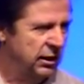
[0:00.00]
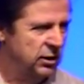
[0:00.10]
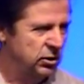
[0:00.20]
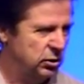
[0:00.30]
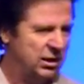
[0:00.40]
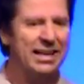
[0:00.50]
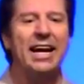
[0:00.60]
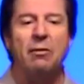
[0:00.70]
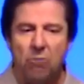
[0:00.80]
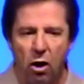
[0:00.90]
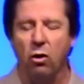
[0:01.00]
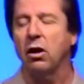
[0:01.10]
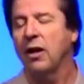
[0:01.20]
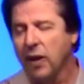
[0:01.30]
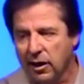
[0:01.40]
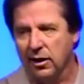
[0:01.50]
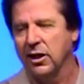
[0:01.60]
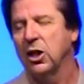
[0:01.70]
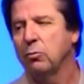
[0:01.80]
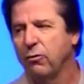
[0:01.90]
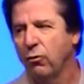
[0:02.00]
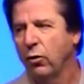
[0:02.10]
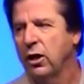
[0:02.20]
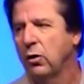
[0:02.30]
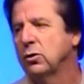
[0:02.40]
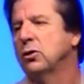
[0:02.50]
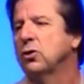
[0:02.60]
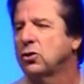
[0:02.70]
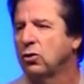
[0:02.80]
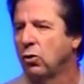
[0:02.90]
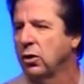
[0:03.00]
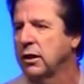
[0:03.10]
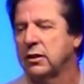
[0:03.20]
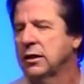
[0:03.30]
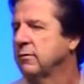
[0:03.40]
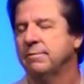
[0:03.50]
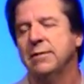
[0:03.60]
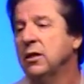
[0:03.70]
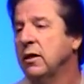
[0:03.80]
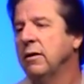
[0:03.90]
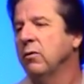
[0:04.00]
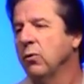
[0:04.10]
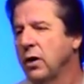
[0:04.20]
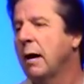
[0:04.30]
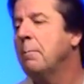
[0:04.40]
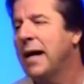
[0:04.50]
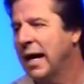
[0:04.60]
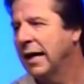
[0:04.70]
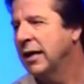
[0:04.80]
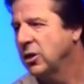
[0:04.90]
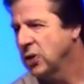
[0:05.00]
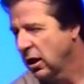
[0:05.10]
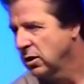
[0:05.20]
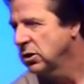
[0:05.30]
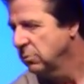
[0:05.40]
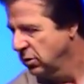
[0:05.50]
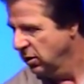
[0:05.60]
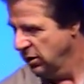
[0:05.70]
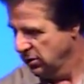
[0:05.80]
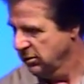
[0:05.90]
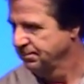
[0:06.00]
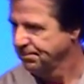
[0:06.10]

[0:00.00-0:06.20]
So she let him know clearly that before he goes into the store that uh, we're not buying any chocolate chip cookies.